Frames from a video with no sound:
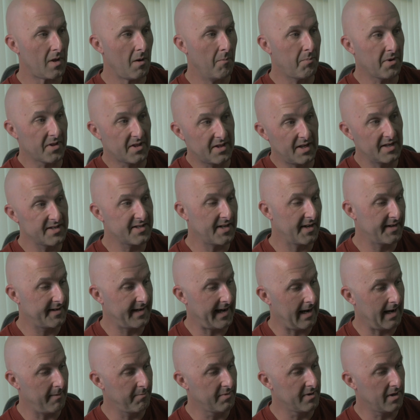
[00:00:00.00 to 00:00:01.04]
But this
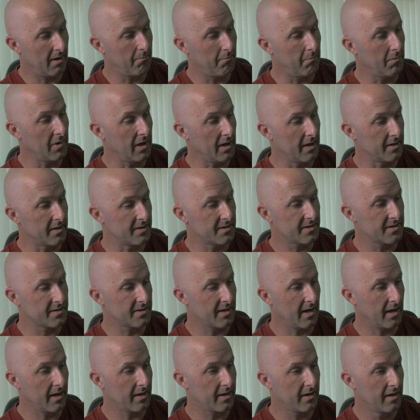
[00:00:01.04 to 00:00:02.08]
adapter means
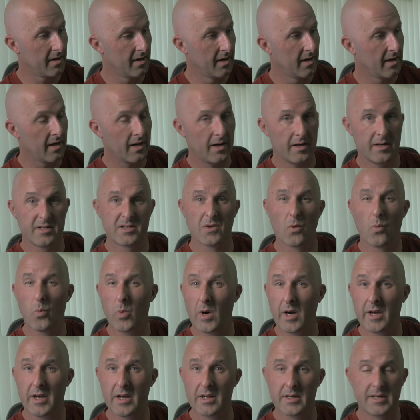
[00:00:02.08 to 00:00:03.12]
that, and it's a
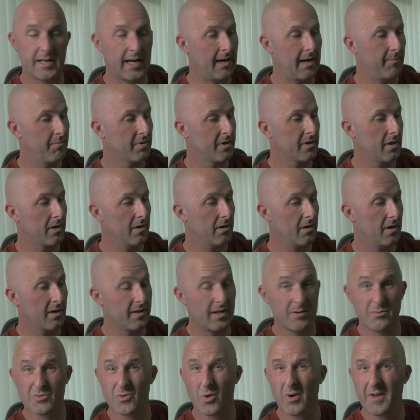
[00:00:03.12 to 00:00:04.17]
wire adapter, and
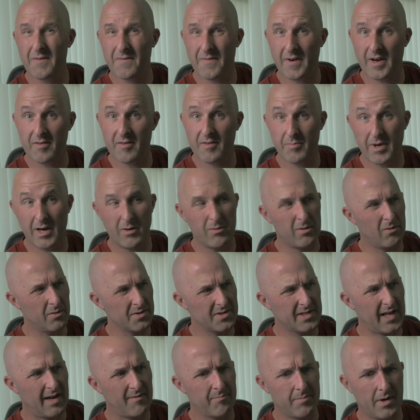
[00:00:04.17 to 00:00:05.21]
it was only £5 or
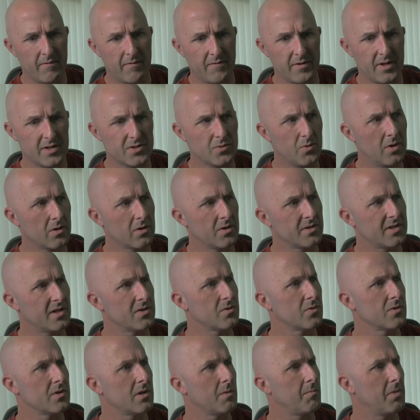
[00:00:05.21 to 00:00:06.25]
£7 for this one, because
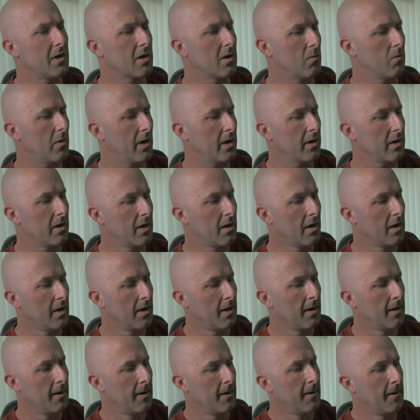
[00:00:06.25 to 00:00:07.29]
this was the bigger one.
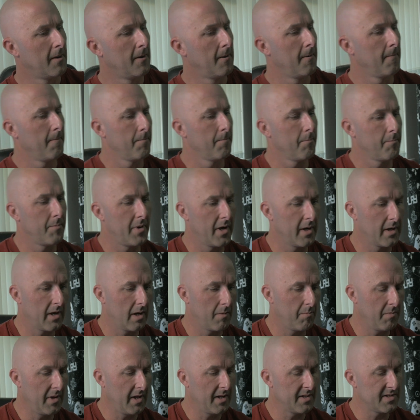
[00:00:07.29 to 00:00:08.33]
But
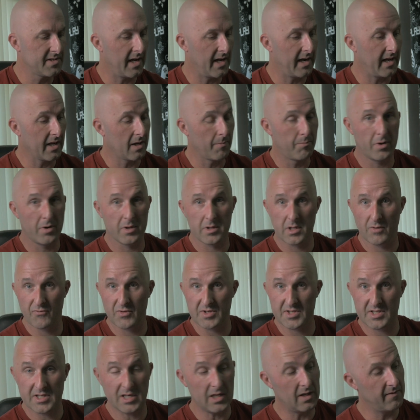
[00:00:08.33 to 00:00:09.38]
it means that I can put the
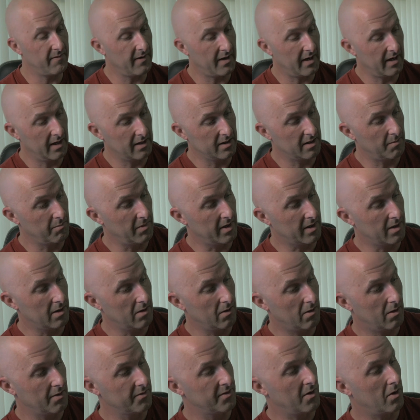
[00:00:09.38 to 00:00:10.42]
receiver in the middle
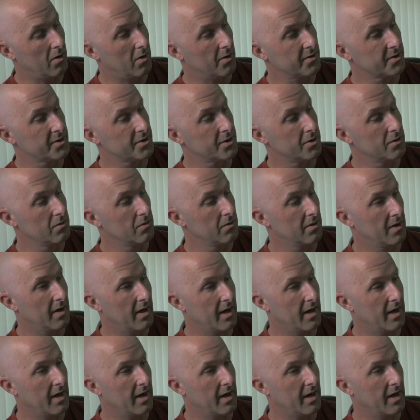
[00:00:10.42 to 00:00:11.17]
on the hot shoe.